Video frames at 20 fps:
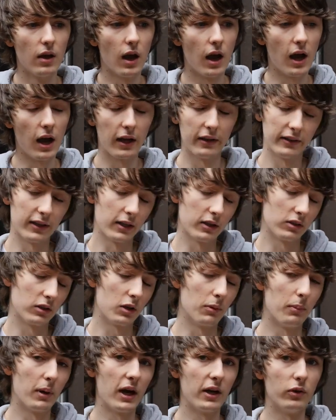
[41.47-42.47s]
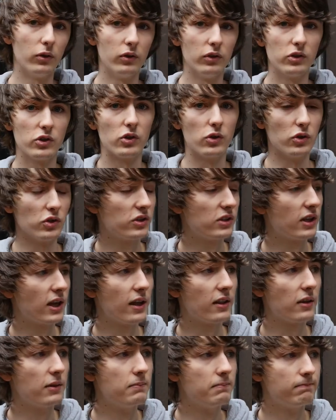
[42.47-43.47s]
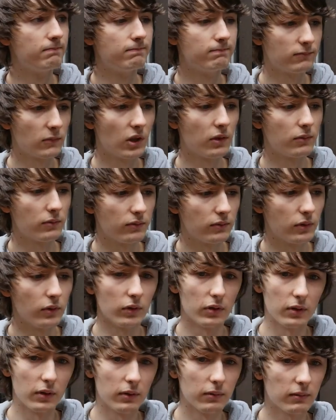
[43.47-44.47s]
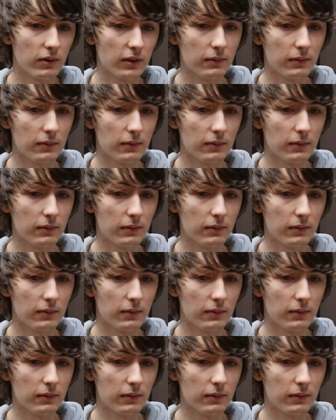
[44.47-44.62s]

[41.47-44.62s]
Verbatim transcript: and then combine all the scores together. Okay.